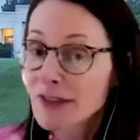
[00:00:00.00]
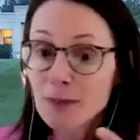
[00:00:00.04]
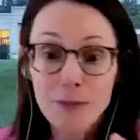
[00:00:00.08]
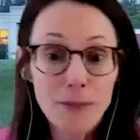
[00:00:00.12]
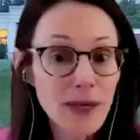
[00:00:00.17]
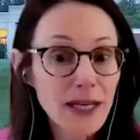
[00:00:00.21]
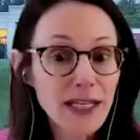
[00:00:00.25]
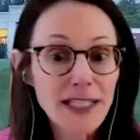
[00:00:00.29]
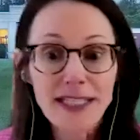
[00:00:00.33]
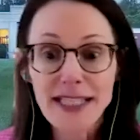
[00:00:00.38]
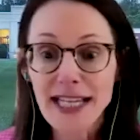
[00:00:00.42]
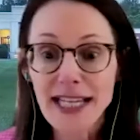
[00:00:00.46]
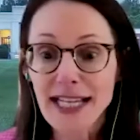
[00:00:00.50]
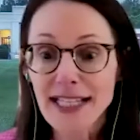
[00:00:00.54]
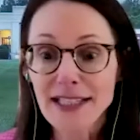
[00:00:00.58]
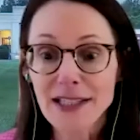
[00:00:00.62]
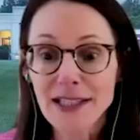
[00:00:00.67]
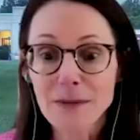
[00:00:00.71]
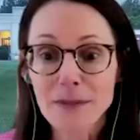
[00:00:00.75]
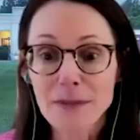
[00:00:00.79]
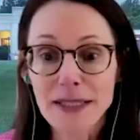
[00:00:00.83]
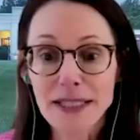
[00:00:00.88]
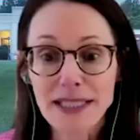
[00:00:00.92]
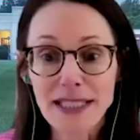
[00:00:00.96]
because that's the
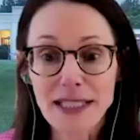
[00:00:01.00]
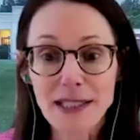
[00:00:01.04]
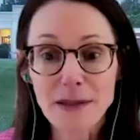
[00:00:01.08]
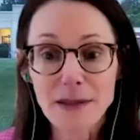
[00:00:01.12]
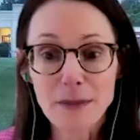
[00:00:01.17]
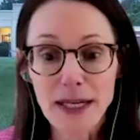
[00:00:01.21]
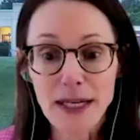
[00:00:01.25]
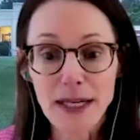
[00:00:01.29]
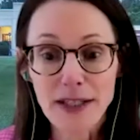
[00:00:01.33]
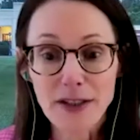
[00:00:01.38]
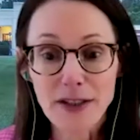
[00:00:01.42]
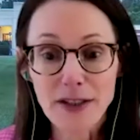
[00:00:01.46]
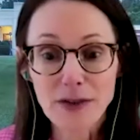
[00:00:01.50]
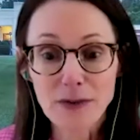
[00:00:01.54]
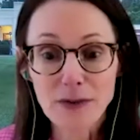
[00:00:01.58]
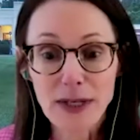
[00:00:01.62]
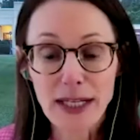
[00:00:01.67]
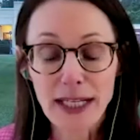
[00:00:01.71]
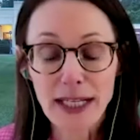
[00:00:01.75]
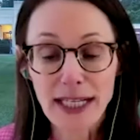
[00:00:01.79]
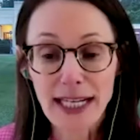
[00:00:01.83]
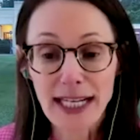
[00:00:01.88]
business model, right?